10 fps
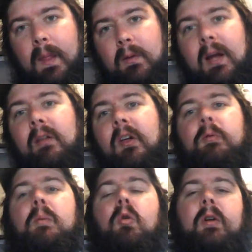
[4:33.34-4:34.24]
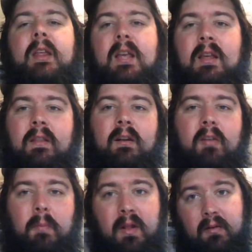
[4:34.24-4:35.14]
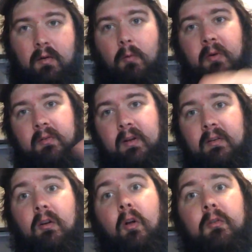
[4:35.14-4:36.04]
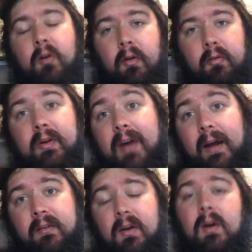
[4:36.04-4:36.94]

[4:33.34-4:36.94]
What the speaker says: take a little bit more to heat than something that's enclosed on all 3 sides.